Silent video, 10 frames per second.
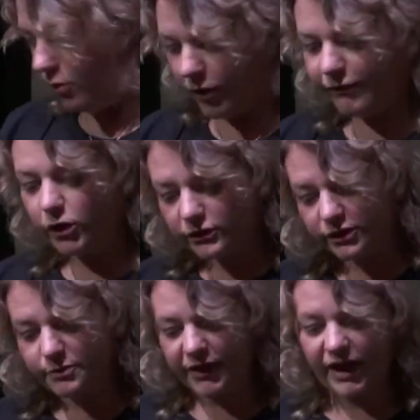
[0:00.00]
we've got
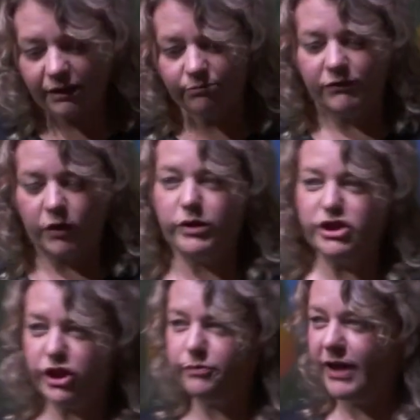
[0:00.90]
something that we
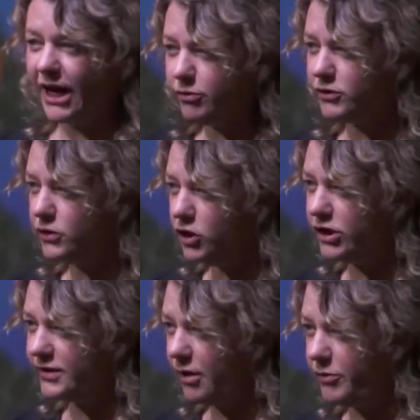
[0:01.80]
should be able to
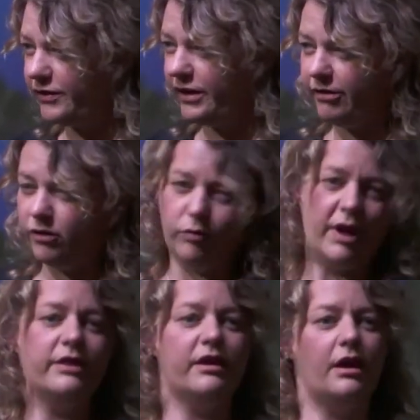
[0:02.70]
look at our material
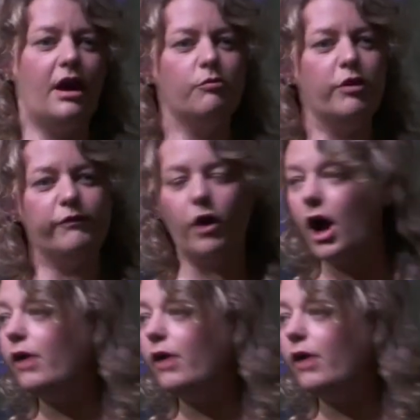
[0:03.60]
with, and we've got